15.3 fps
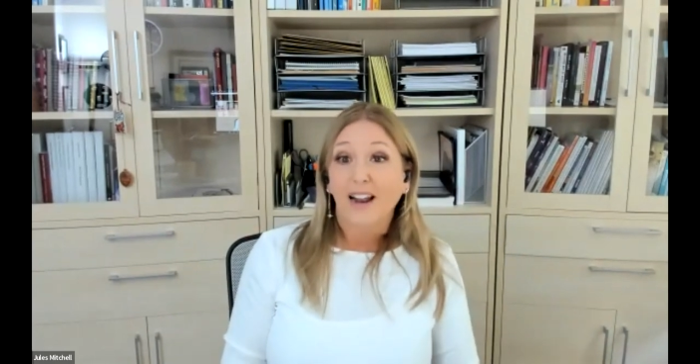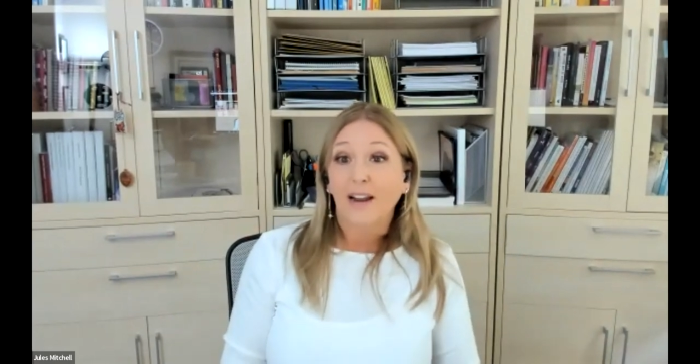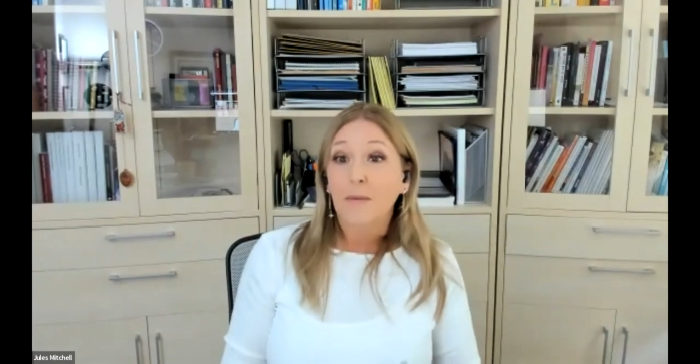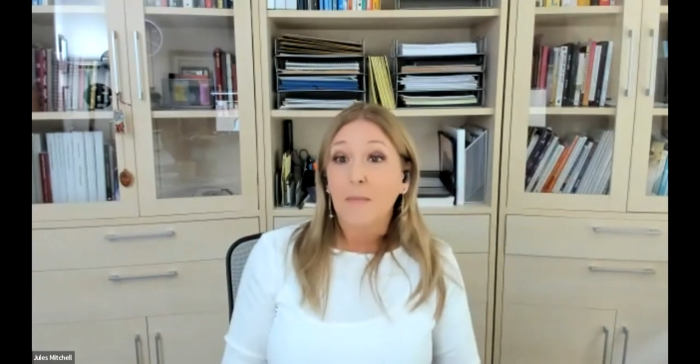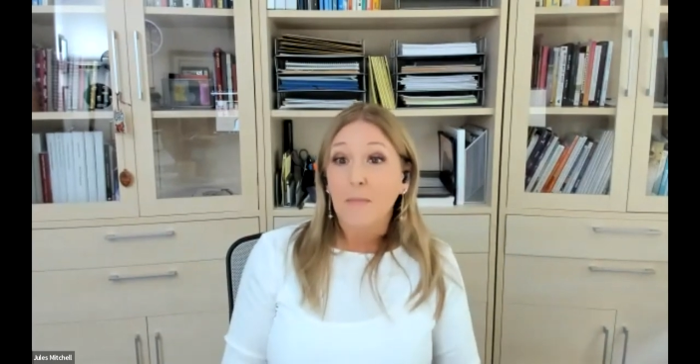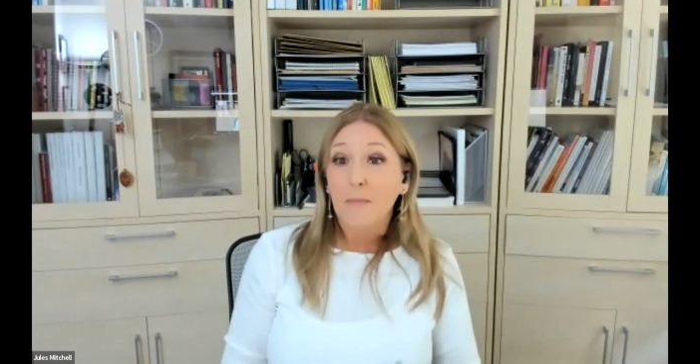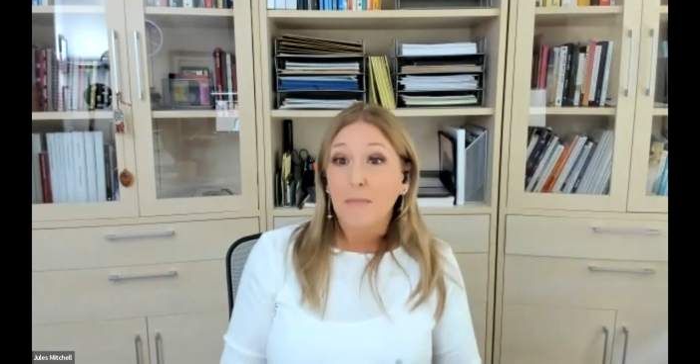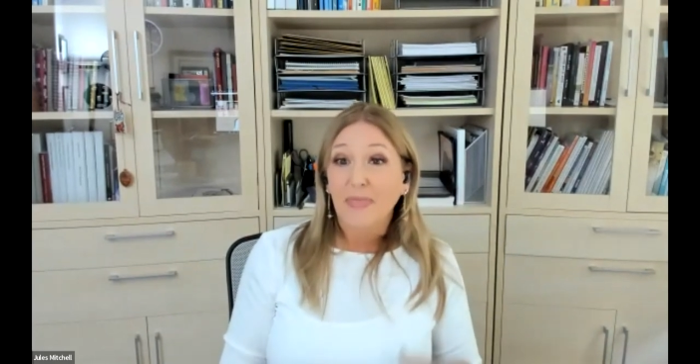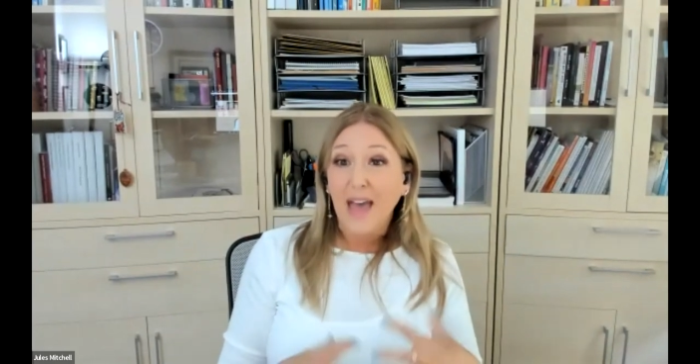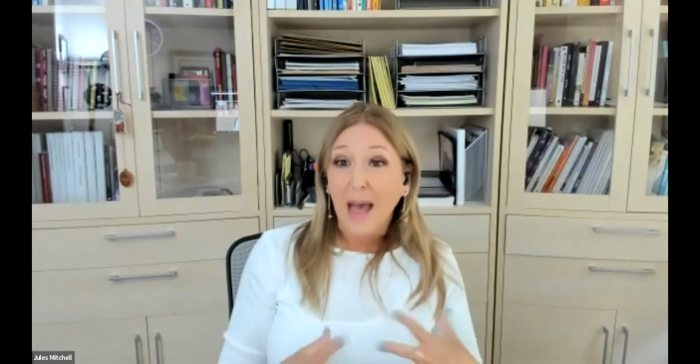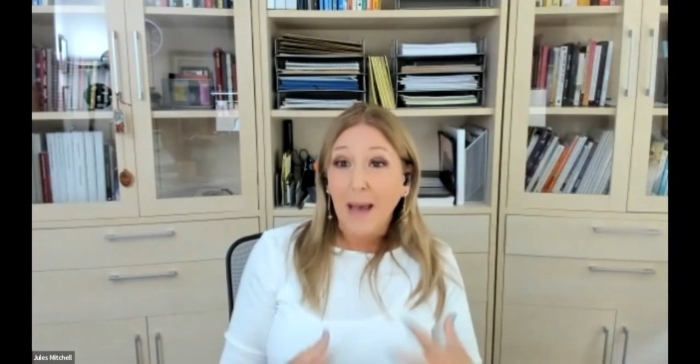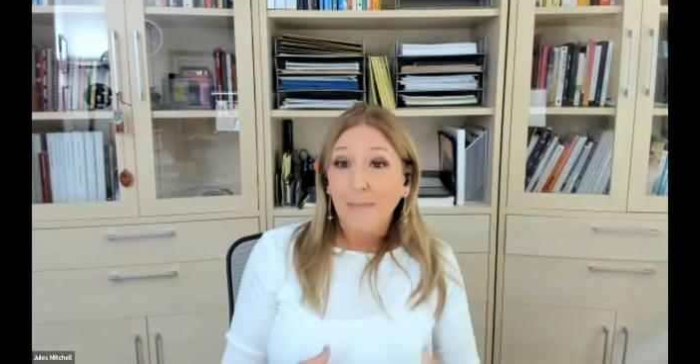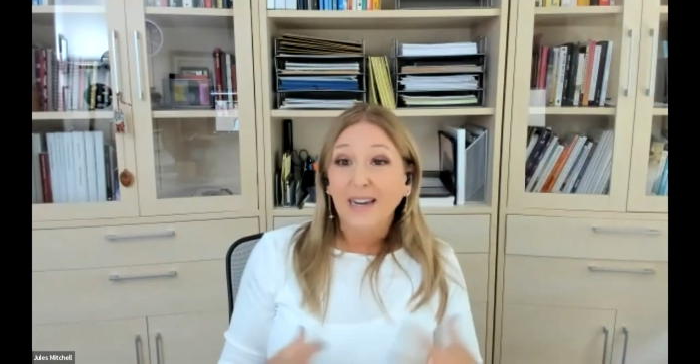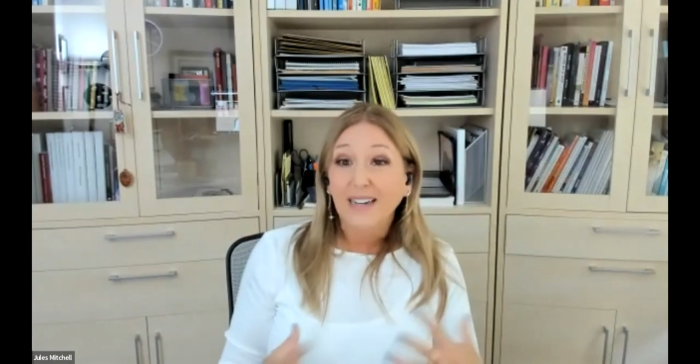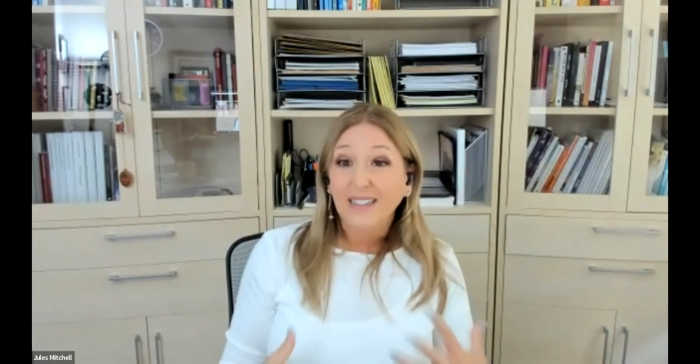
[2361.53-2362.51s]
But
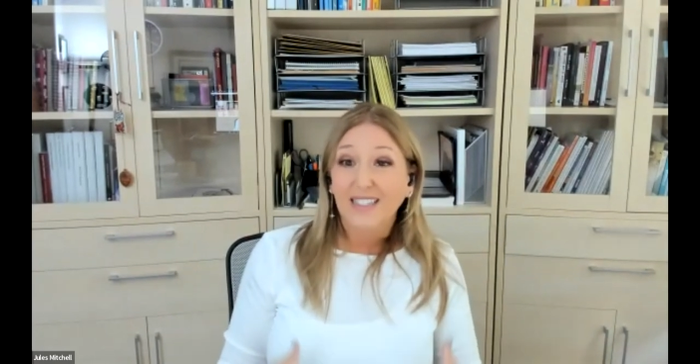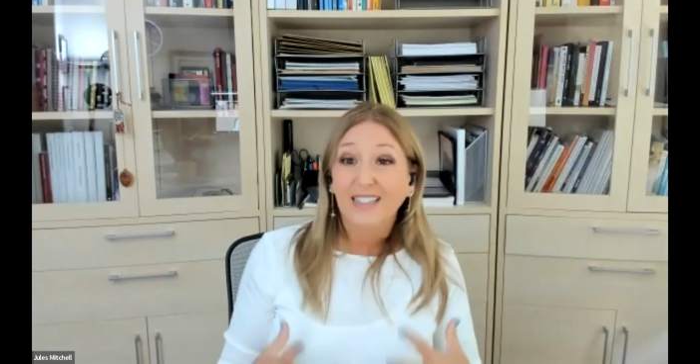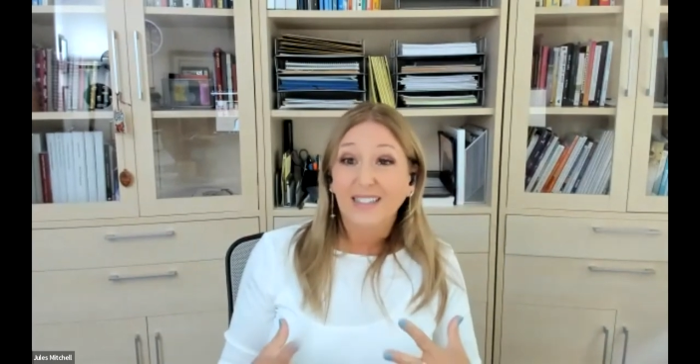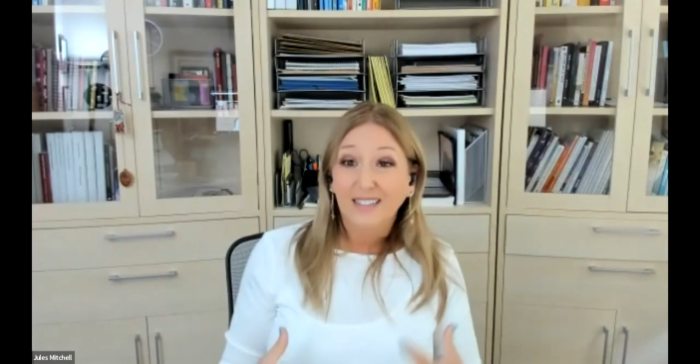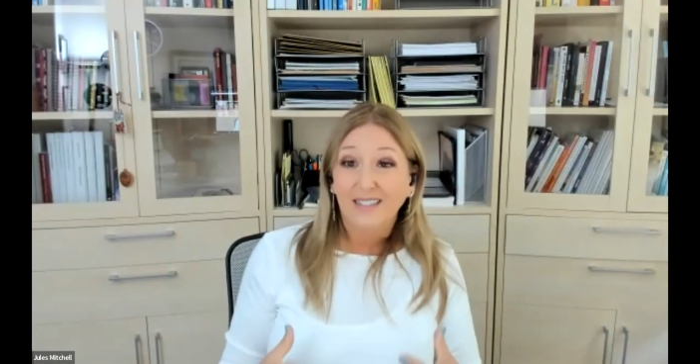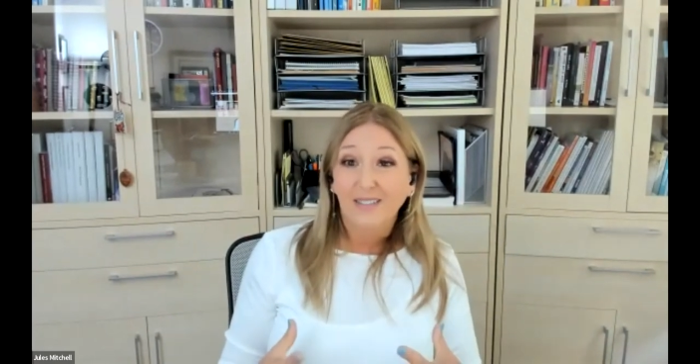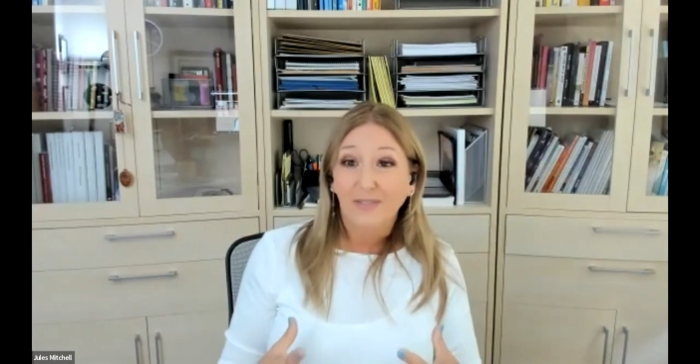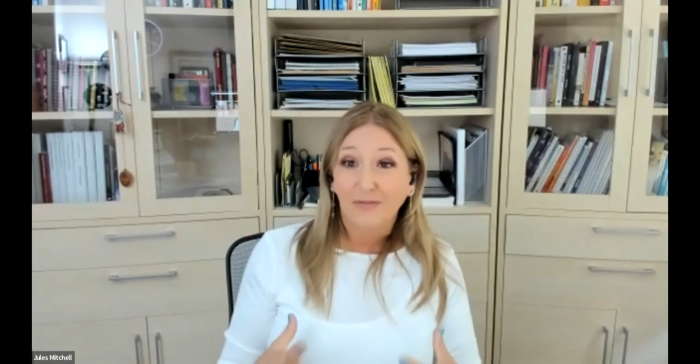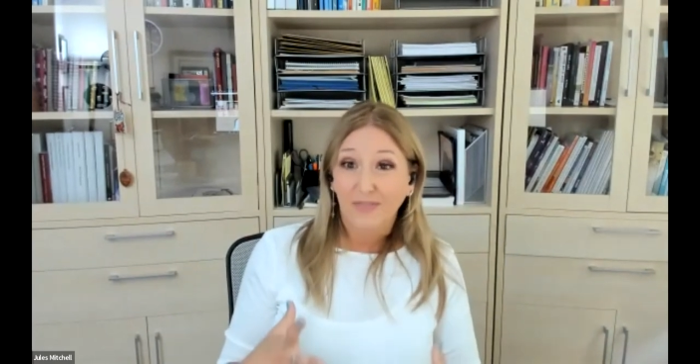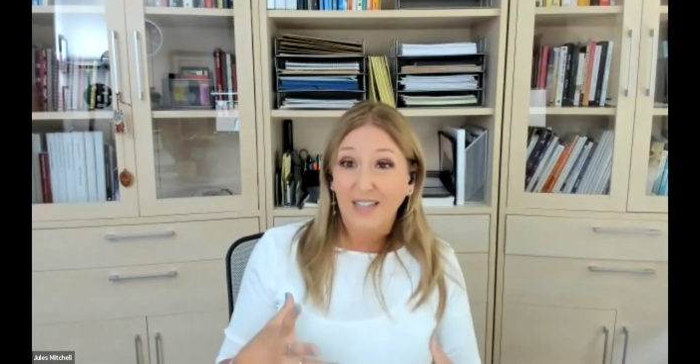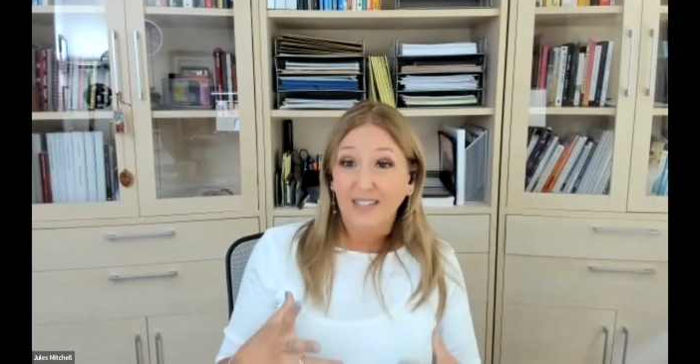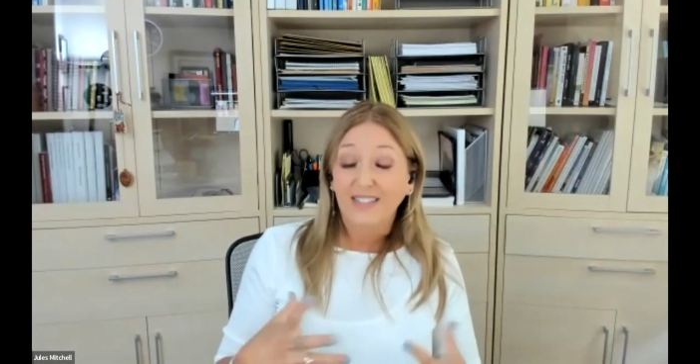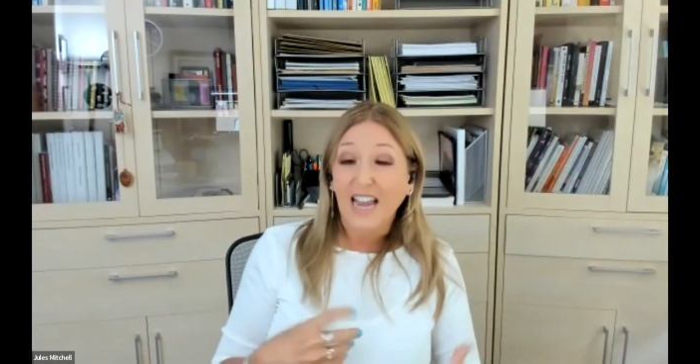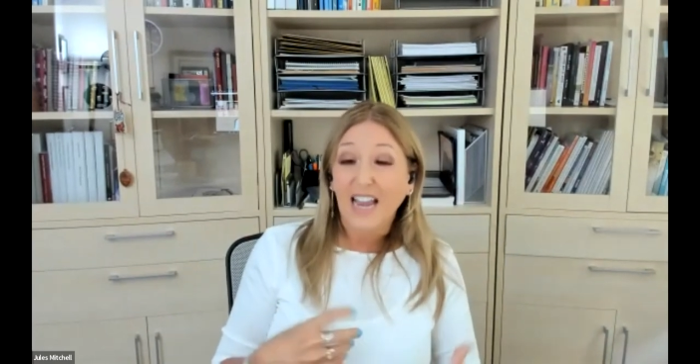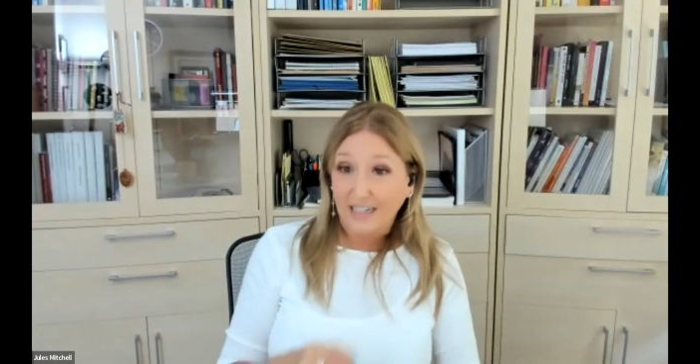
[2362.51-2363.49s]
that makes
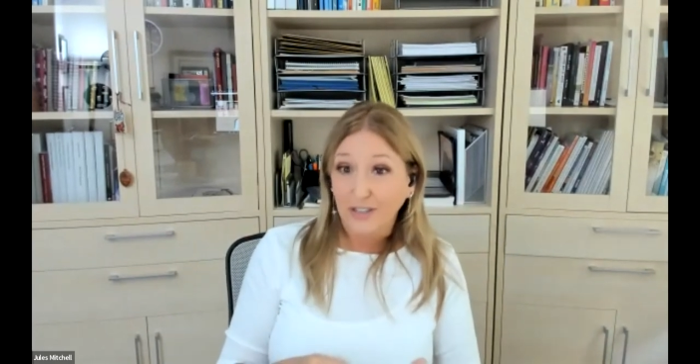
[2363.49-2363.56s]
this